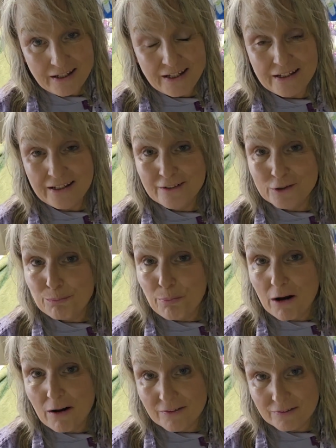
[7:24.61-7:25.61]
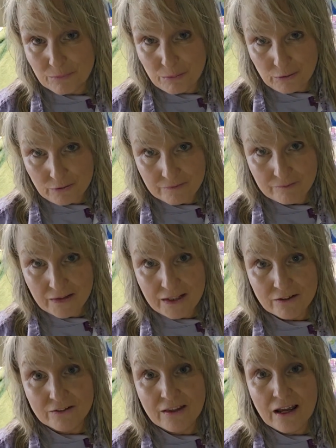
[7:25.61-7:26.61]
It is possible.
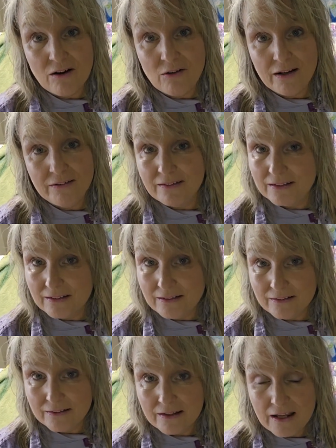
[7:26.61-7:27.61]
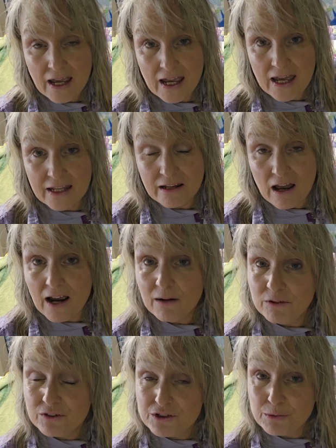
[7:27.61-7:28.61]
Here's how I did it, and I
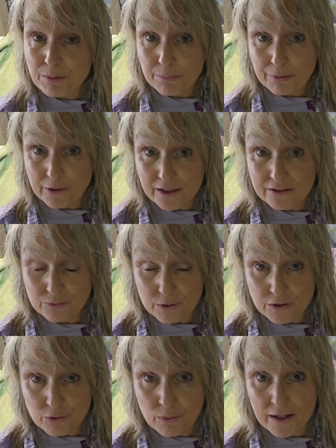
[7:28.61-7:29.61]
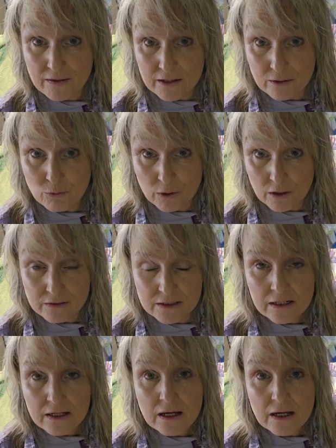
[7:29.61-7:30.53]
was super pleased with the way that it worked.